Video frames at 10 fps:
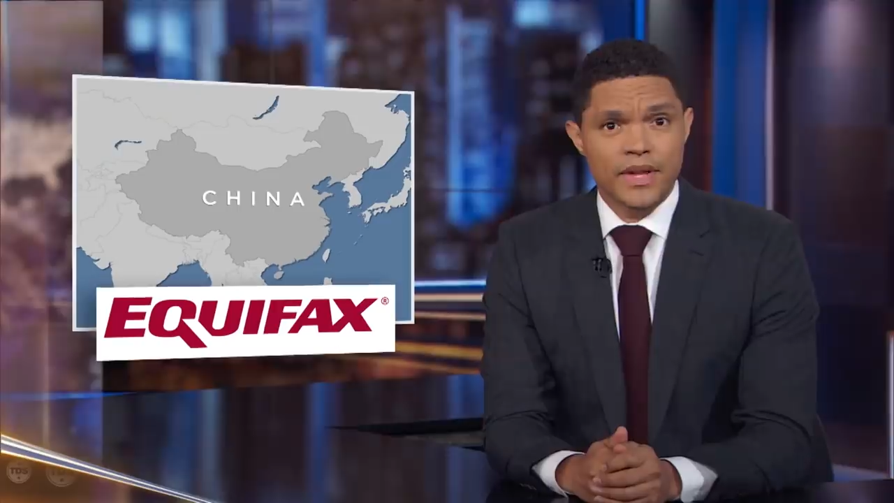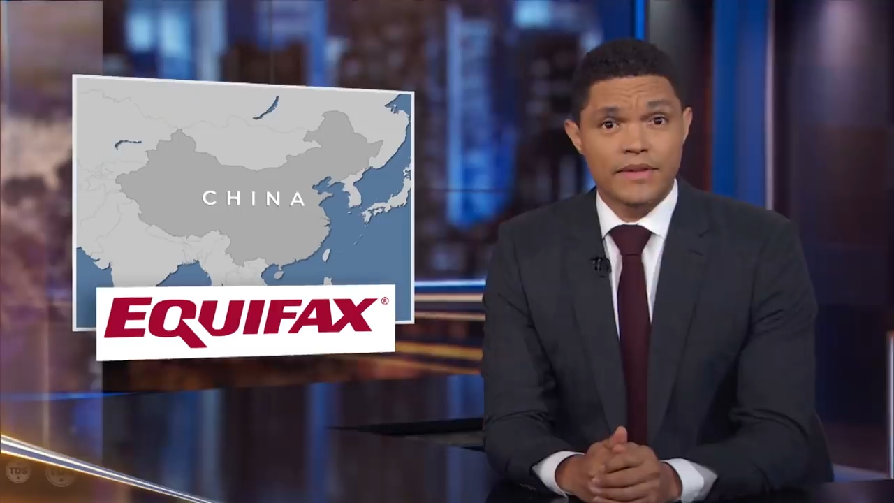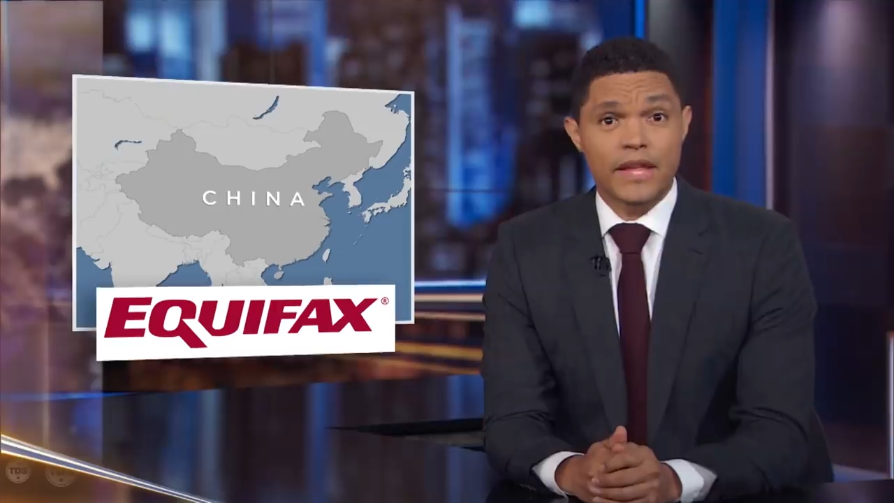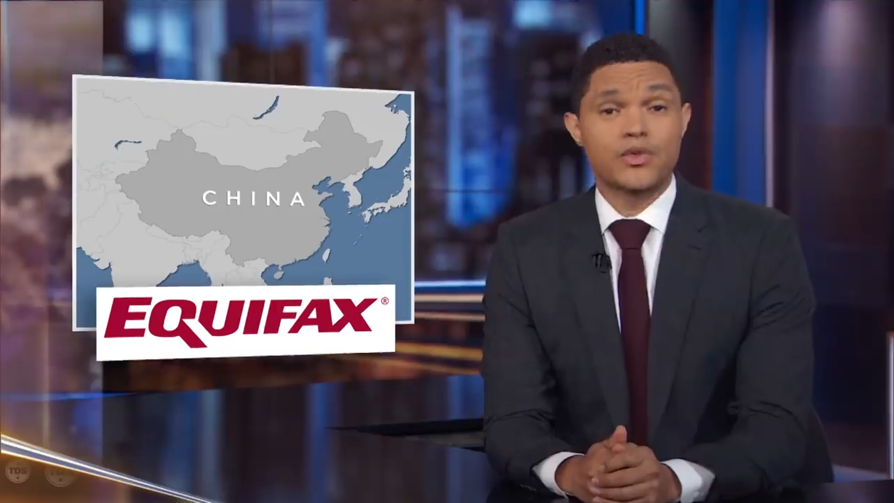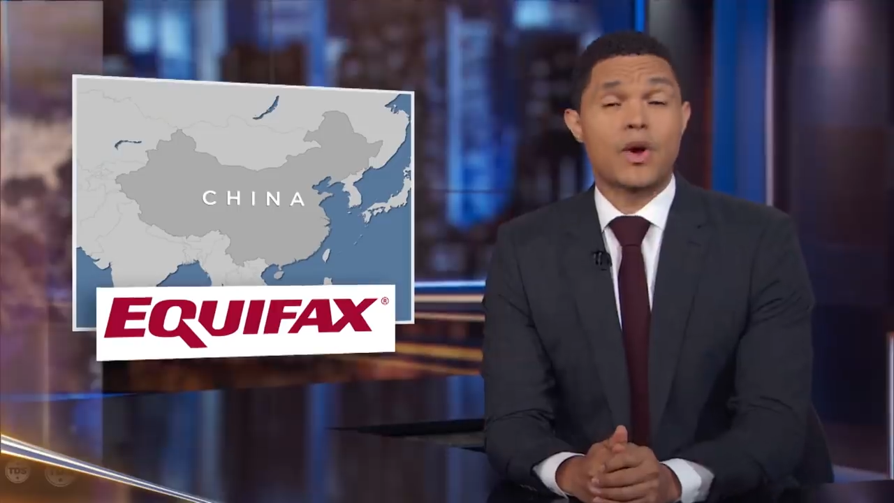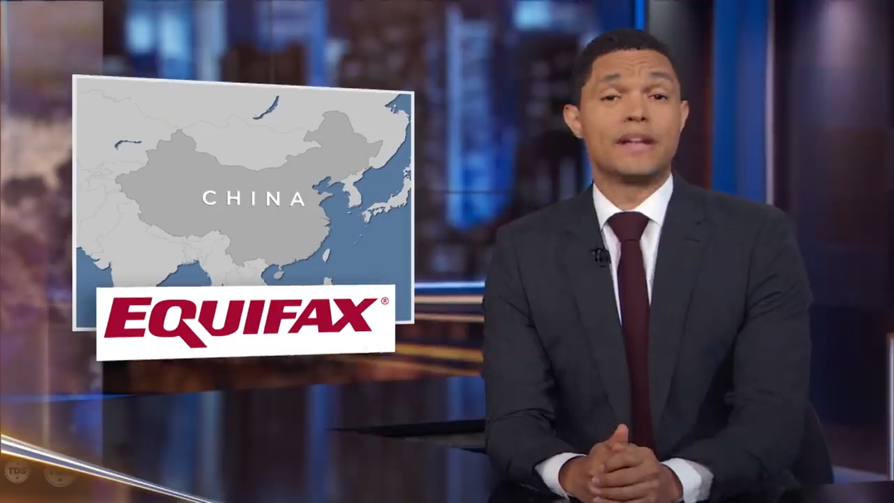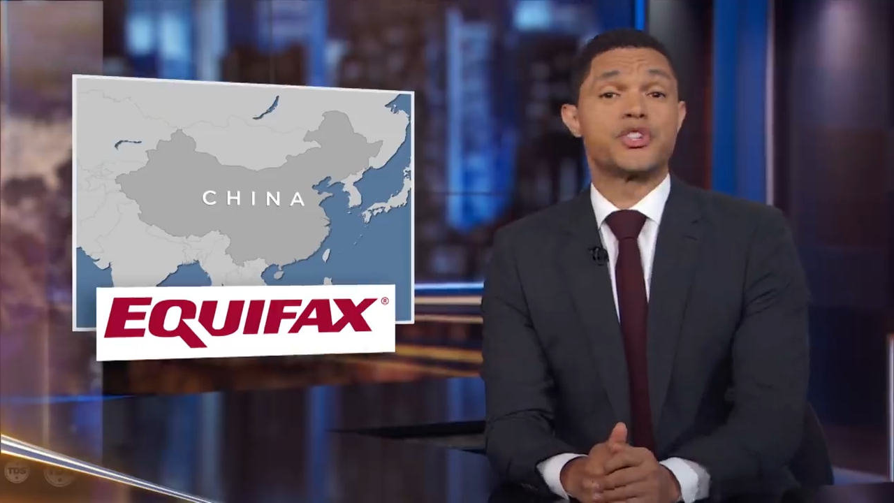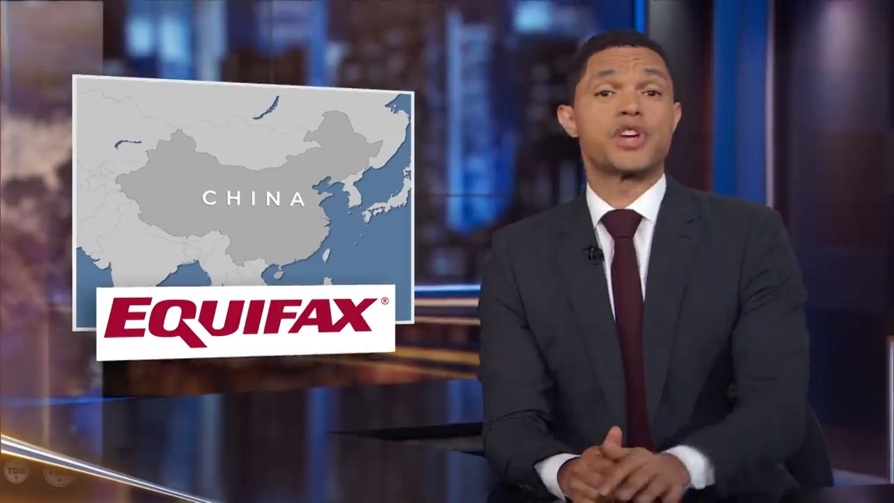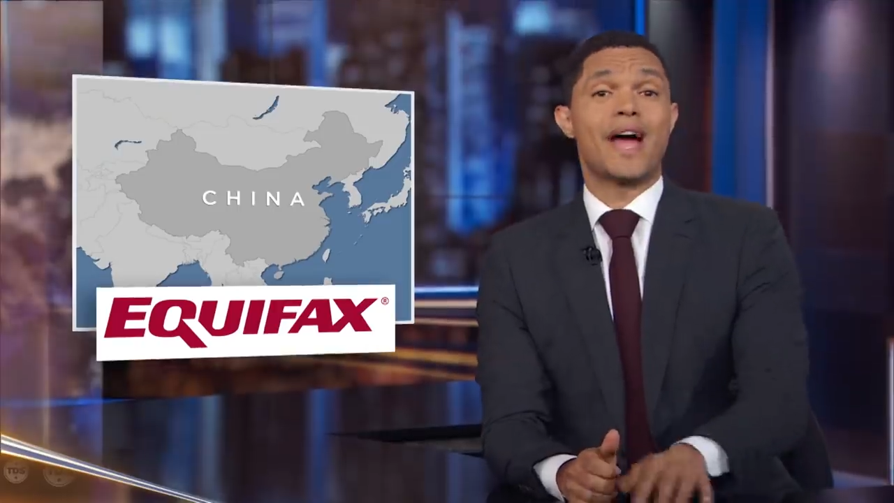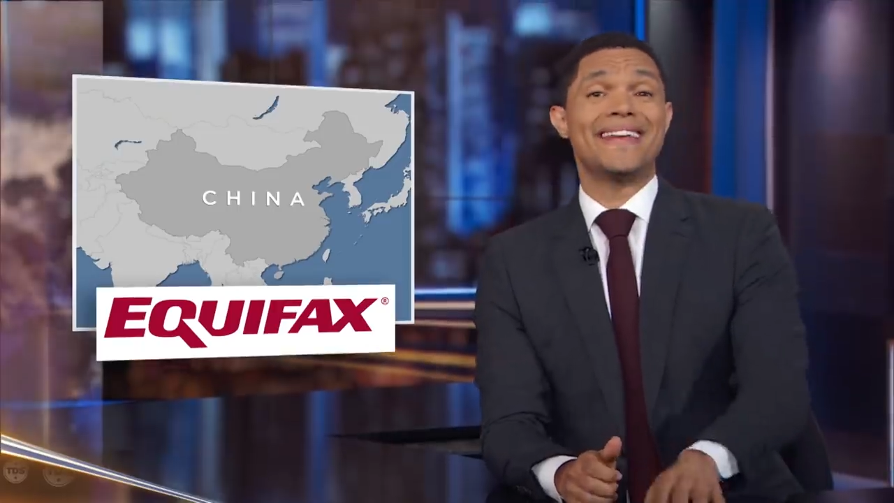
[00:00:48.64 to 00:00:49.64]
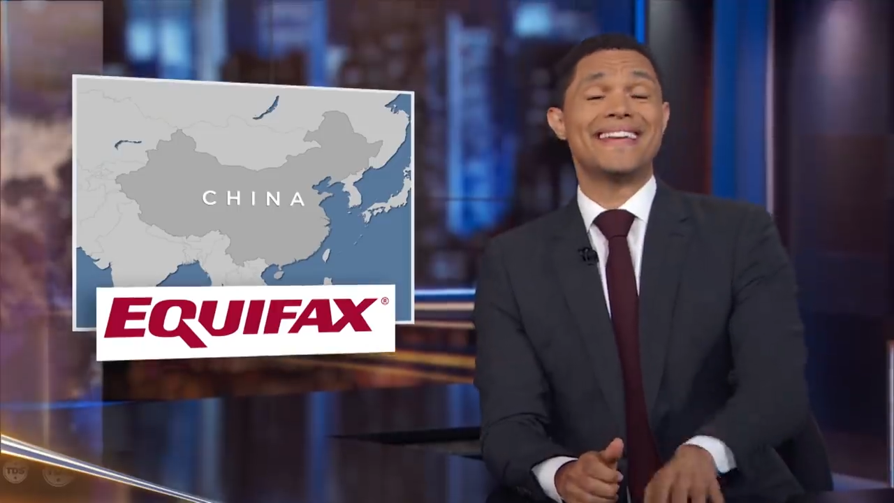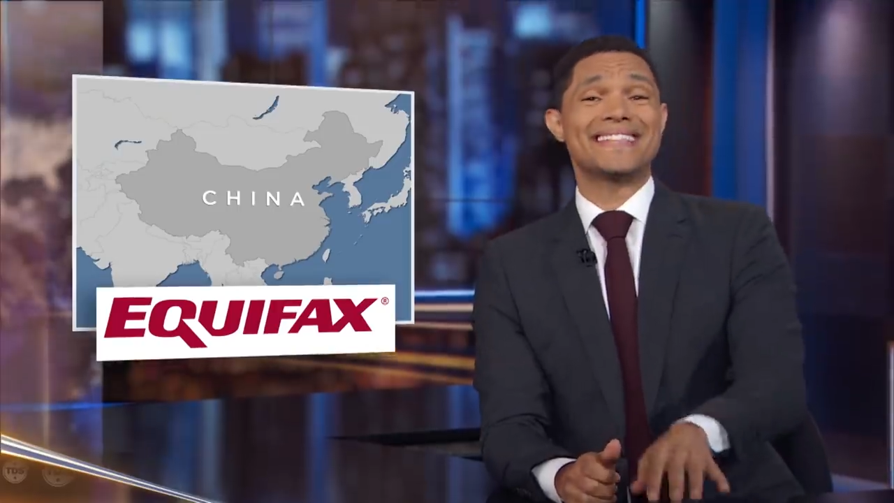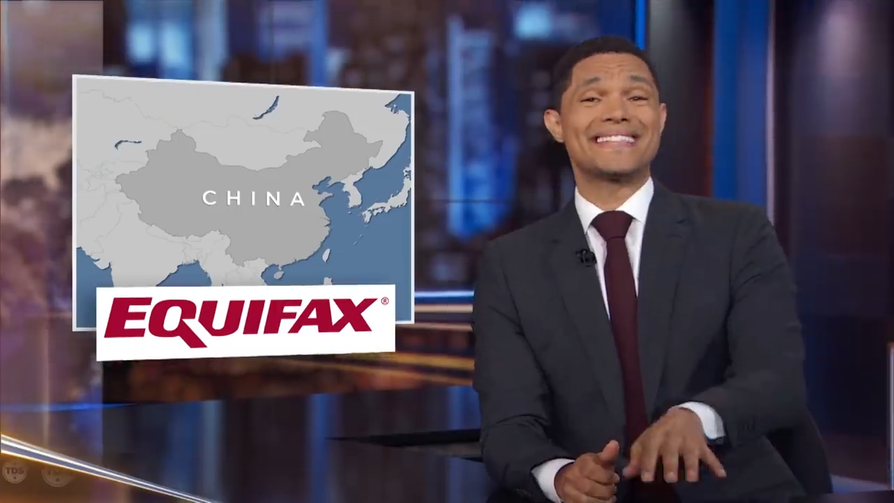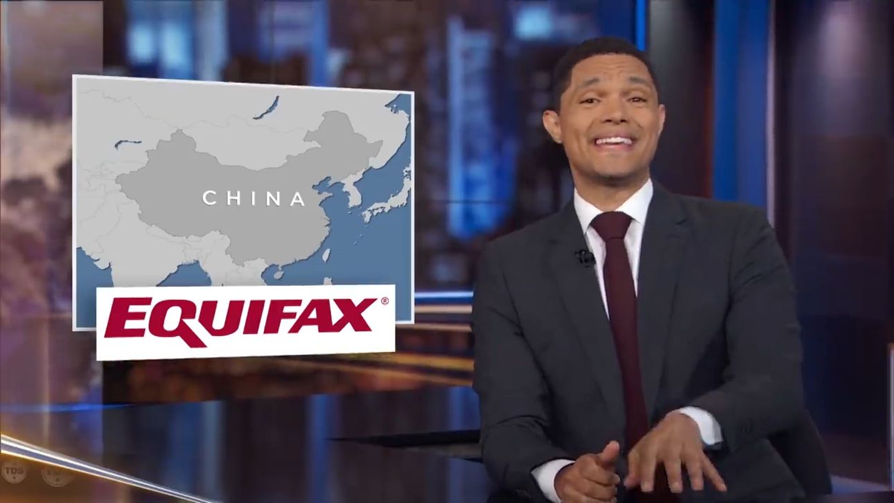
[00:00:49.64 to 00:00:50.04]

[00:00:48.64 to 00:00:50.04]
That's right. China is